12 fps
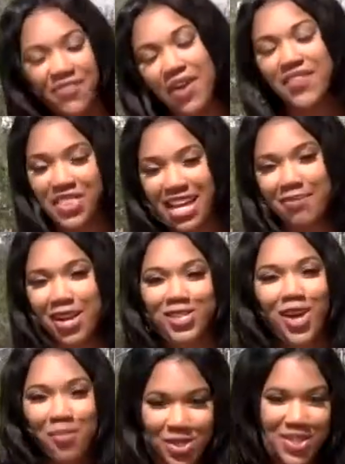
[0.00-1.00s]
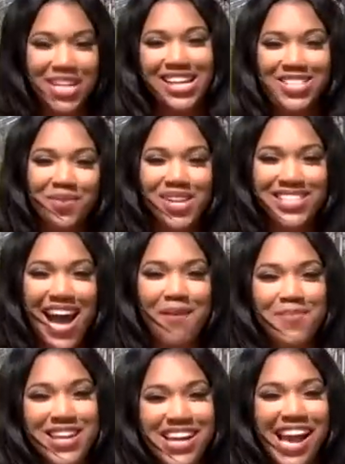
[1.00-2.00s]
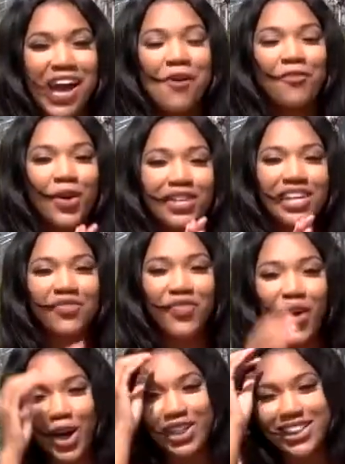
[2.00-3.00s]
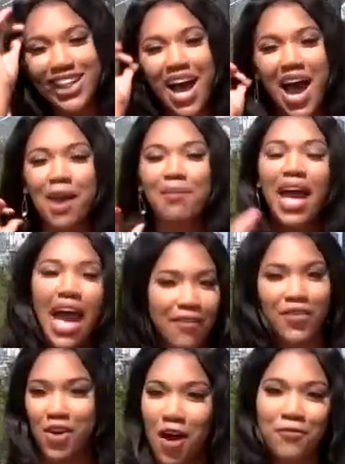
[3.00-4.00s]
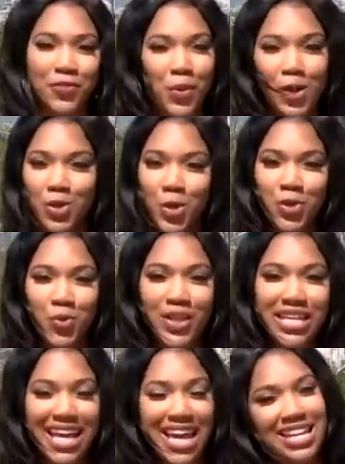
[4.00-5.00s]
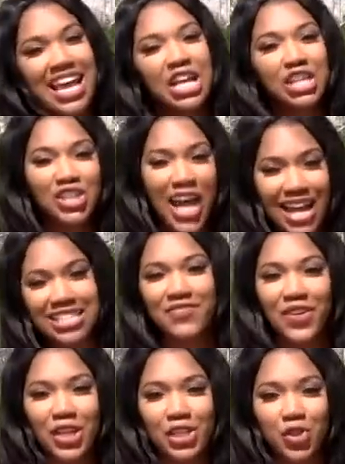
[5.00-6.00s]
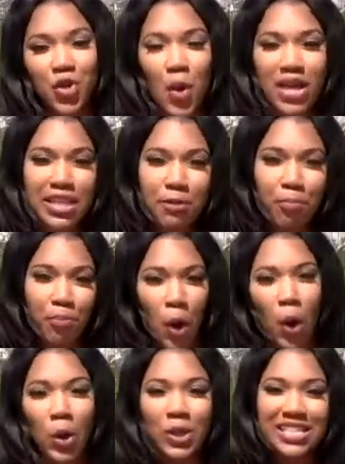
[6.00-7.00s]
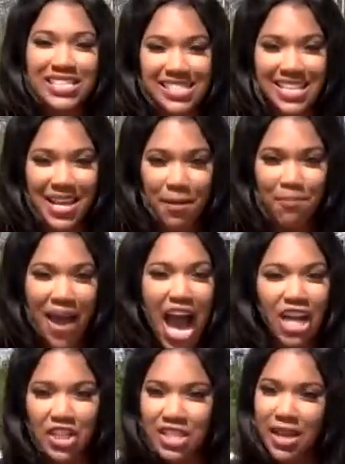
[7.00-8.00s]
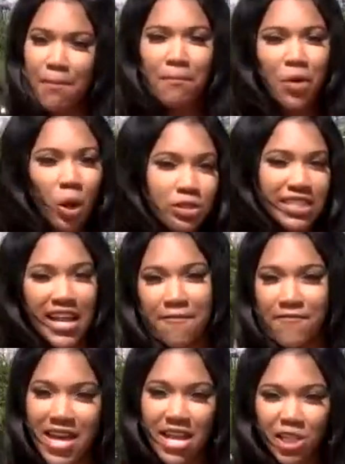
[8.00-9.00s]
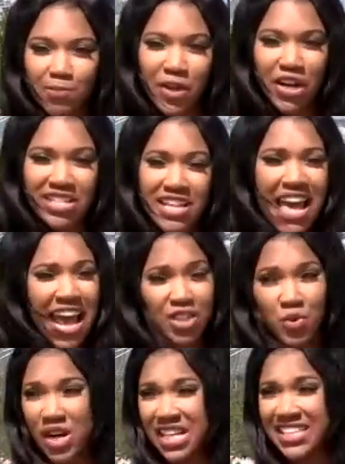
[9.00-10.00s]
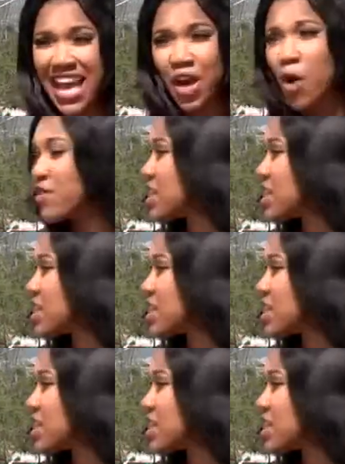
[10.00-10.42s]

if I even think about it. So I'm just going to get to what's happening. For the first time ever on Florida Georgia weekend, Jacksonville is throwing the Bold City Bash. It is a multi-day fan experience. It's going to take